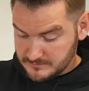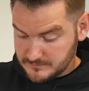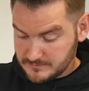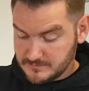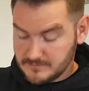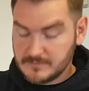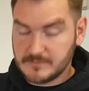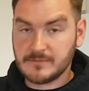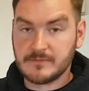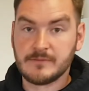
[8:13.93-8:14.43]

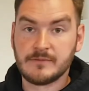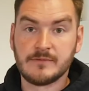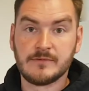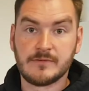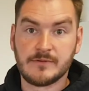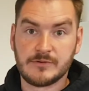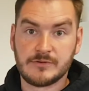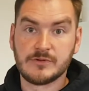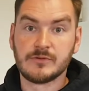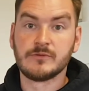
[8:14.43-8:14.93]

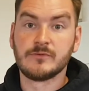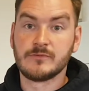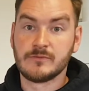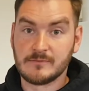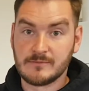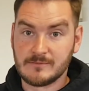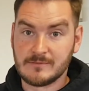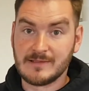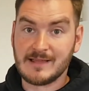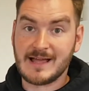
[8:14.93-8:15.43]
they do
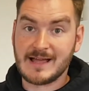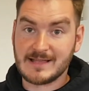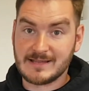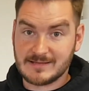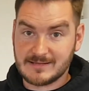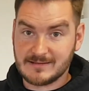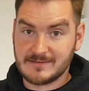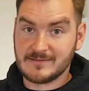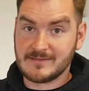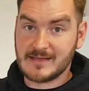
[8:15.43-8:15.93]
like
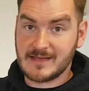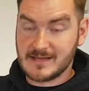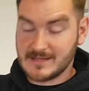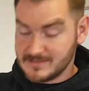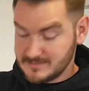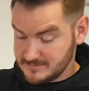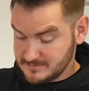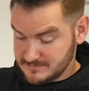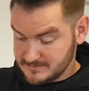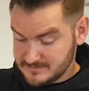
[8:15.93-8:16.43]
their
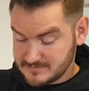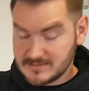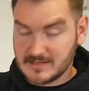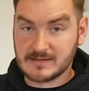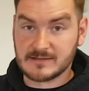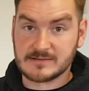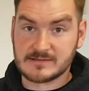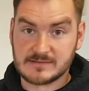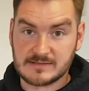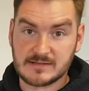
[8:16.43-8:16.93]

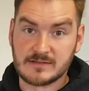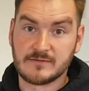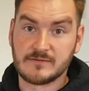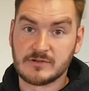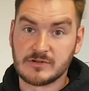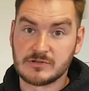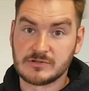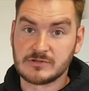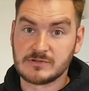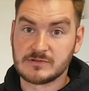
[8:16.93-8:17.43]
stainless steel
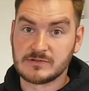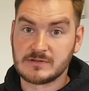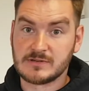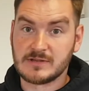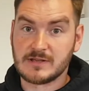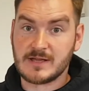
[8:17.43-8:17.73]
versions.